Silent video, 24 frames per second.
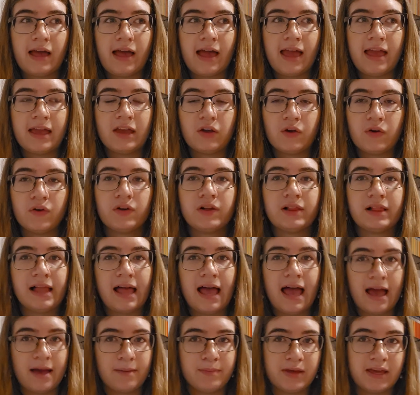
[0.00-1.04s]
a girl,
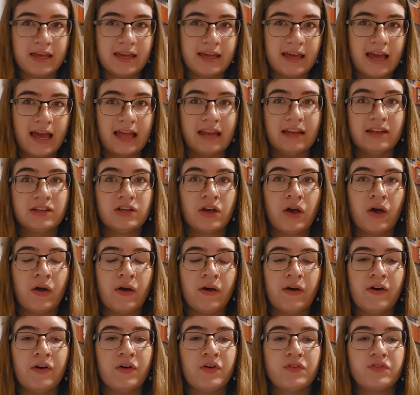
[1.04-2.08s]
Abby, and
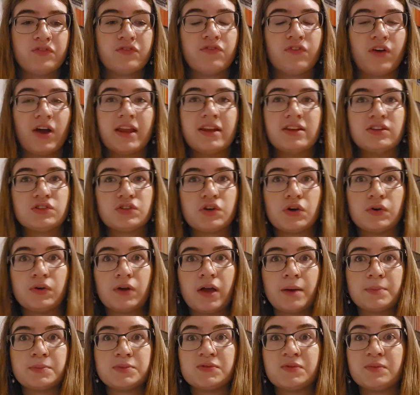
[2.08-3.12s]
her friend who
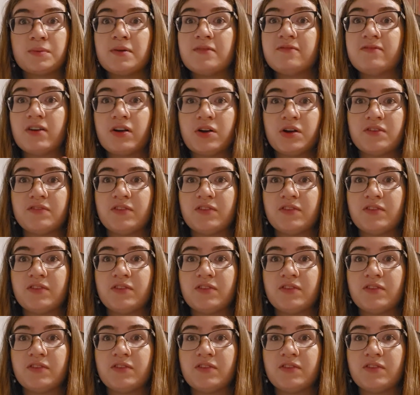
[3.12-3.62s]
comes from a very,